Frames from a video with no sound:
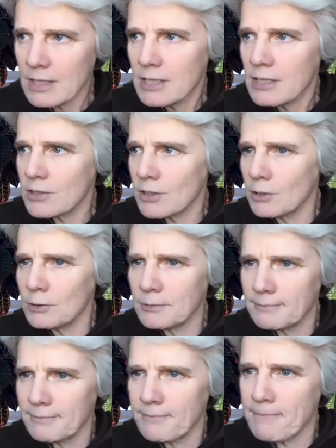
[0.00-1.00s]

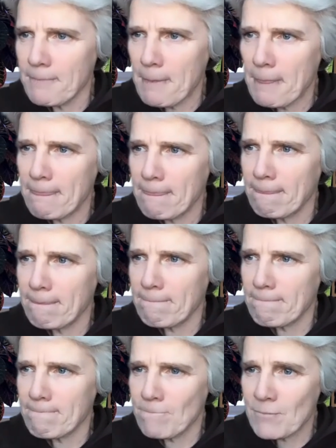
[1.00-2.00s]
so
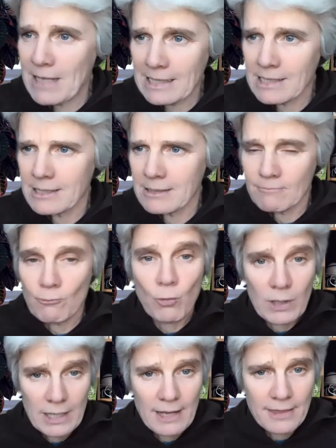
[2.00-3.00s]
that's
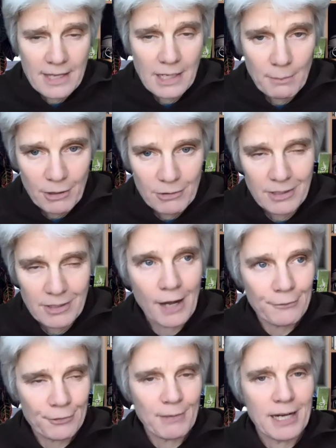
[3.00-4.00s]
what i think about
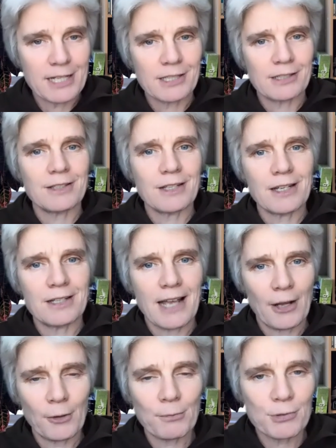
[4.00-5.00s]
information it
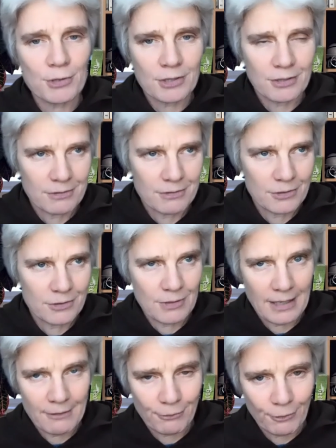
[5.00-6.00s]
helps to
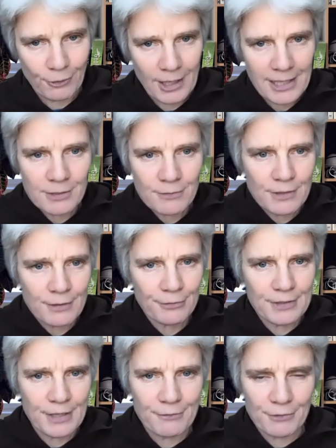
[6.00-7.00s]
have lots of
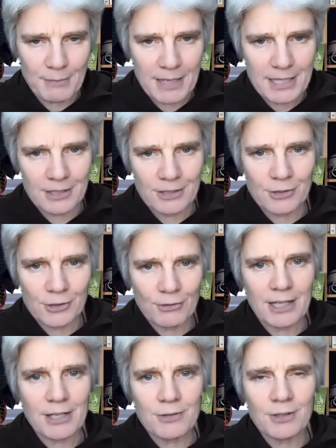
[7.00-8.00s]
different information so
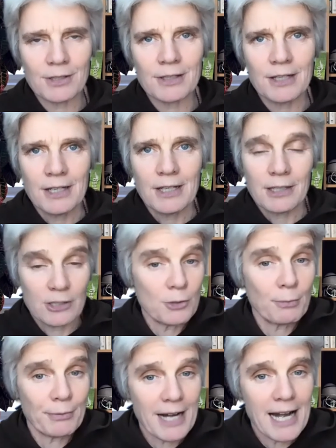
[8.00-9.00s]
that you can because your
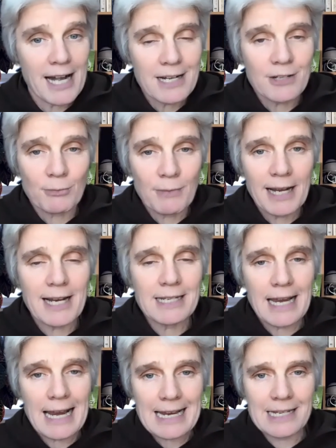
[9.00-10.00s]
brain your
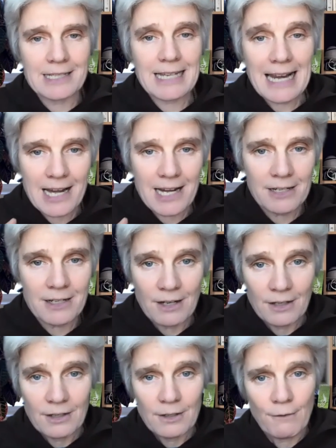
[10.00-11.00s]
mind is in
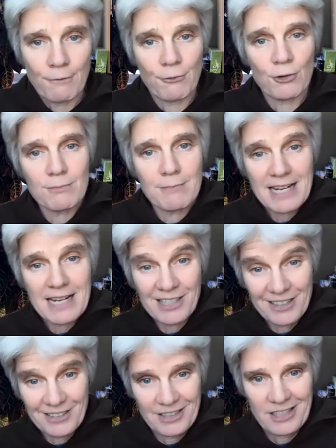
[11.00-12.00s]

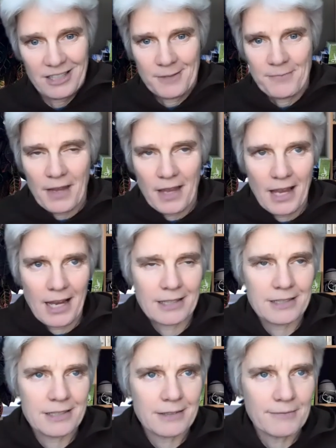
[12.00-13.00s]
formation
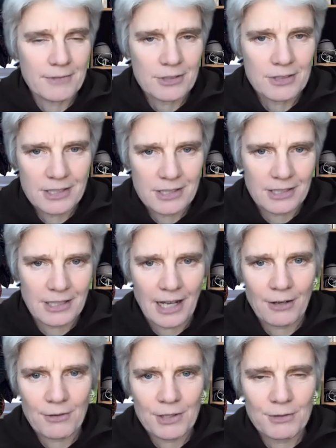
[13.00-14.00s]
and this is
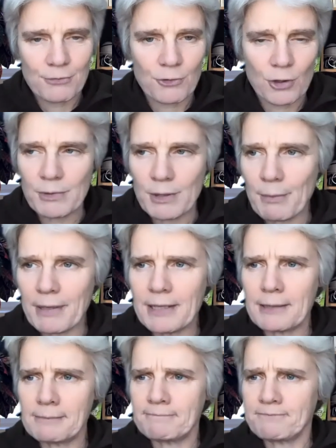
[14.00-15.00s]
how you form an opinion